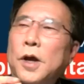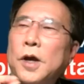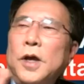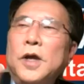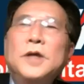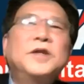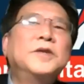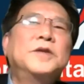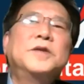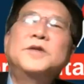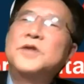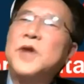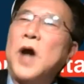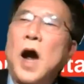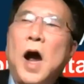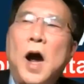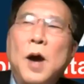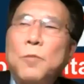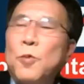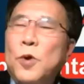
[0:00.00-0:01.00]
his
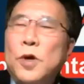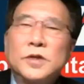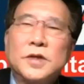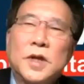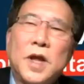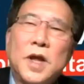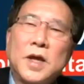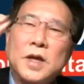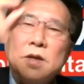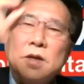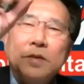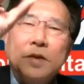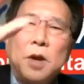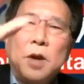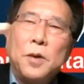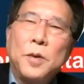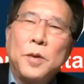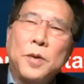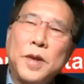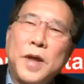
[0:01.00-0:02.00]
job was like
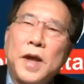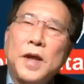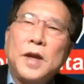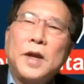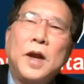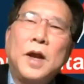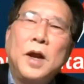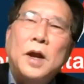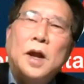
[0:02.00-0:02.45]
you know get